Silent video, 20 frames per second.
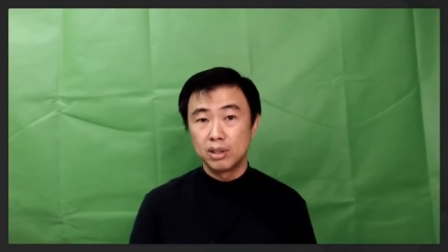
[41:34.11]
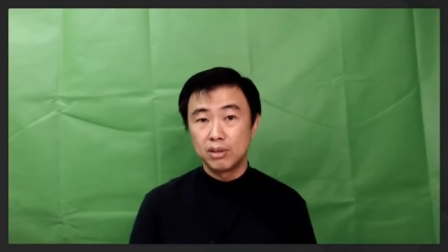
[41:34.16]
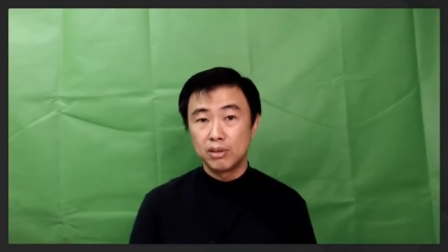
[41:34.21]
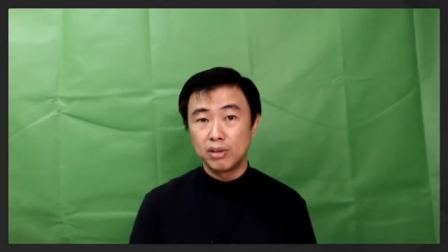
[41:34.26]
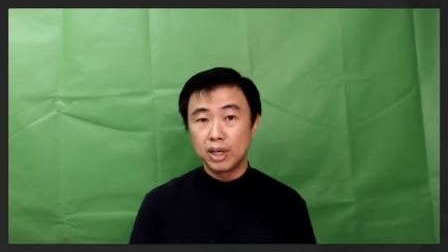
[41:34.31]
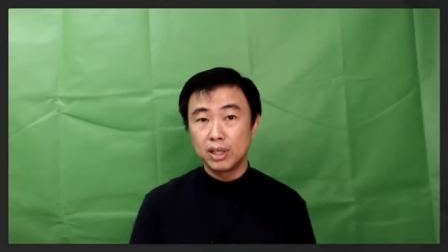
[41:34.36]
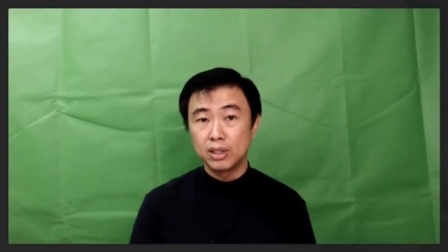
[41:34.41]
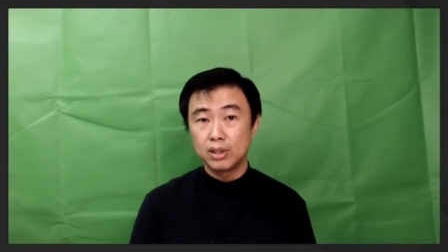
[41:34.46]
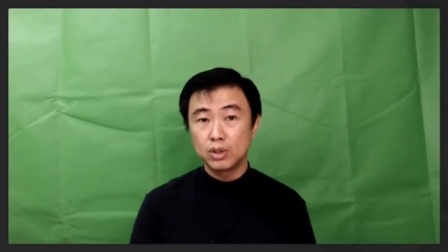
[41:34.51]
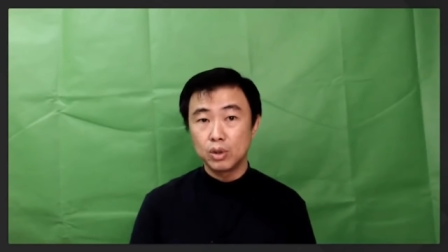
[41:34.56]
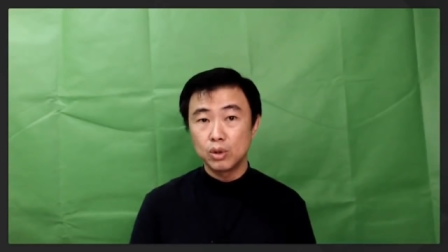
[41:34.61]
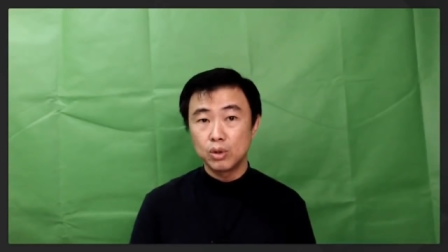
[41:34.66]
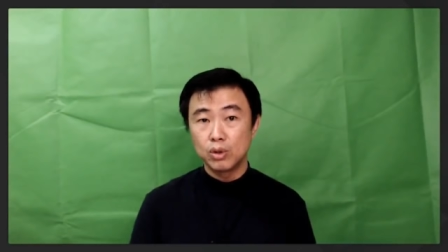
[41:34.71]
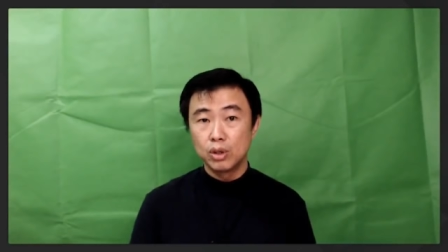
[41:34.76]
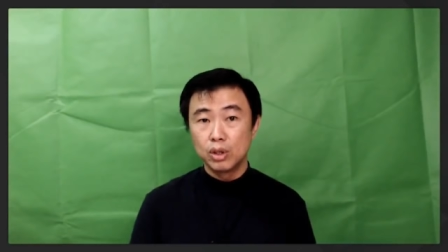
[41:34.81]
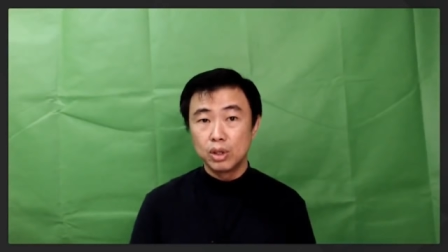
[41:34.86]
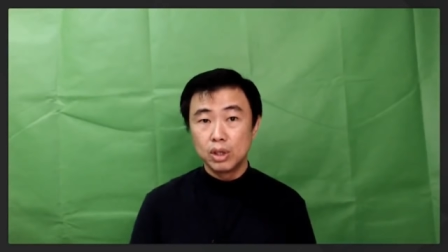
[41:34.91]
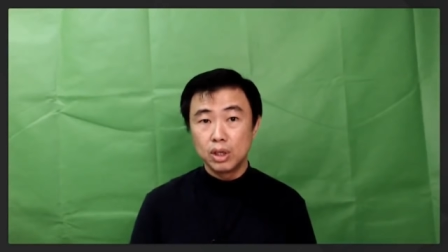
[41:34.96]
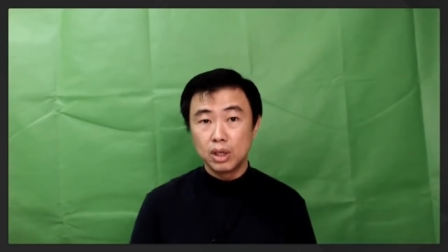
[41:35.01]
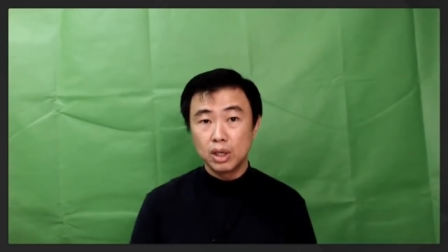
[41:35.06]
right? So
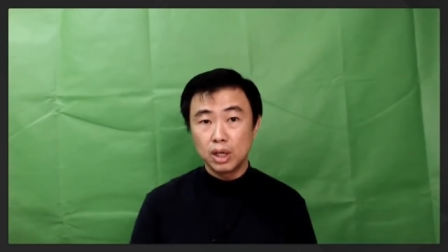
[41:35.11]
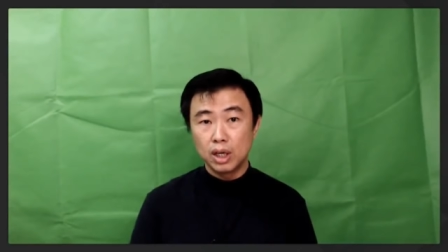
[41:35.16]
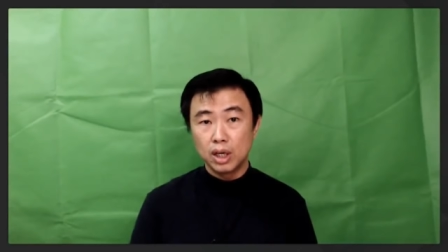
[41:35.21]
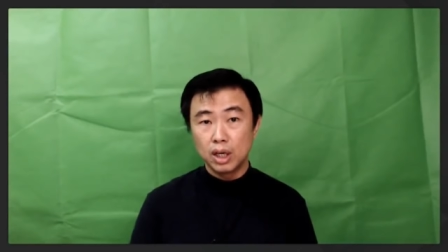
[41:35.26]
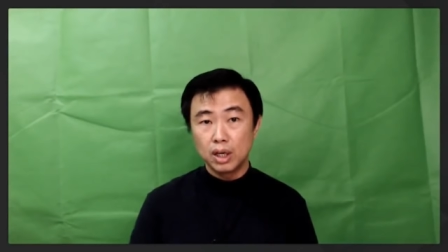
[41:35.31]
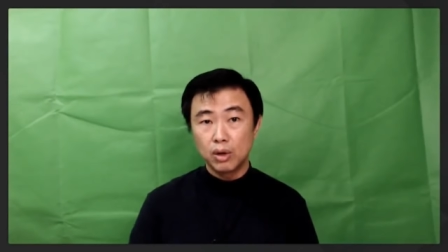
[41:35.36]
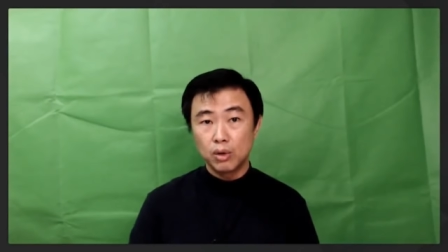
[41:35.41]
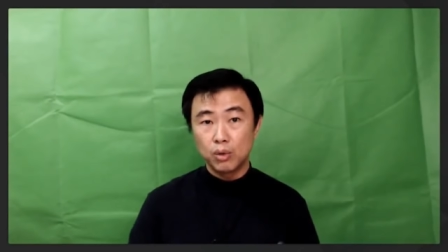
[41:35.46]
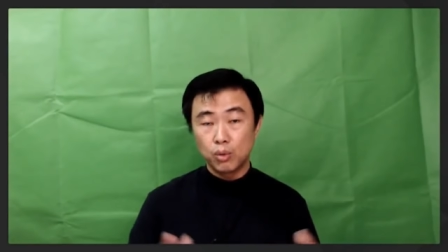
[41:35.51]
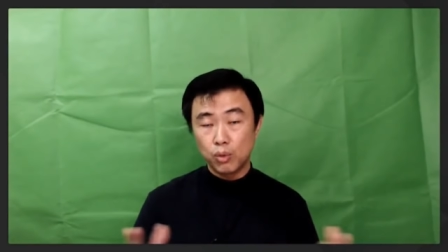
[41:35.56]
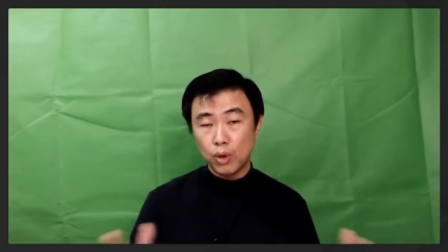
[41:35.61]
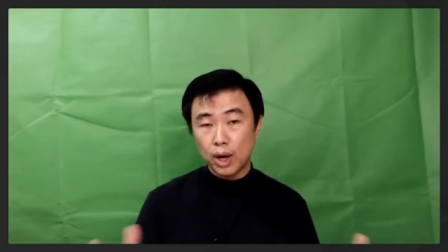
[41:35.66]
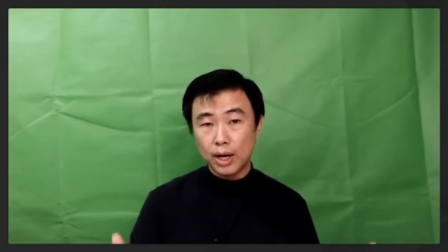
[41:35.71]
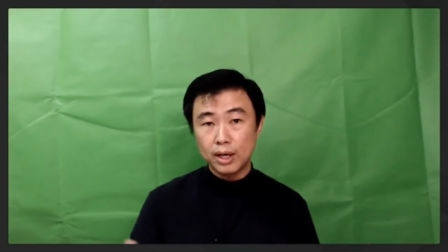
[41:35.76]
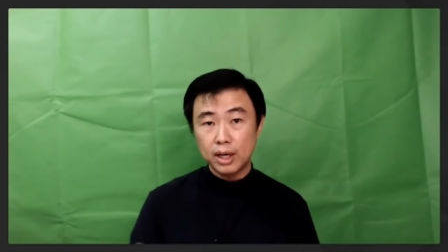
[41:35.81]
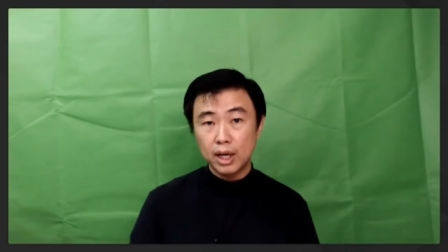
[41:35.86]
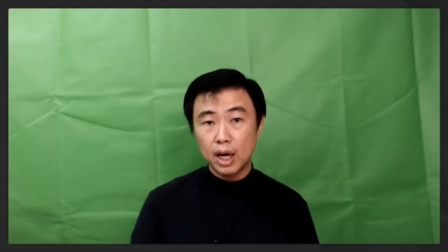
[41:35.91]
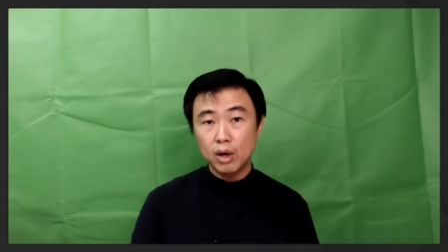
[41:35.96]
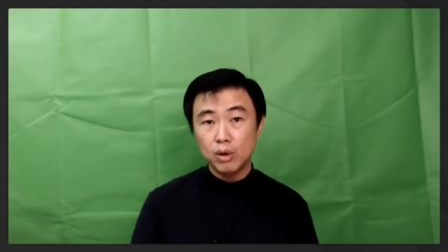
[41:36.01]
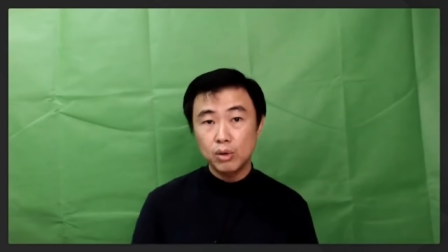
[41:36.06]
uh, right
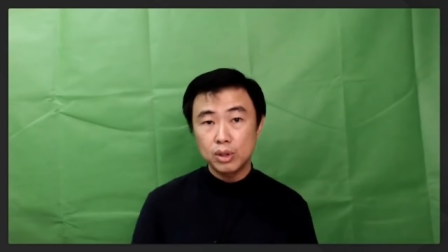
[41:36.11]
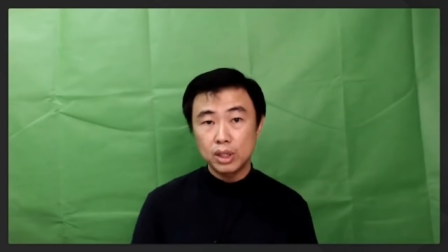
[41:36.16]
now,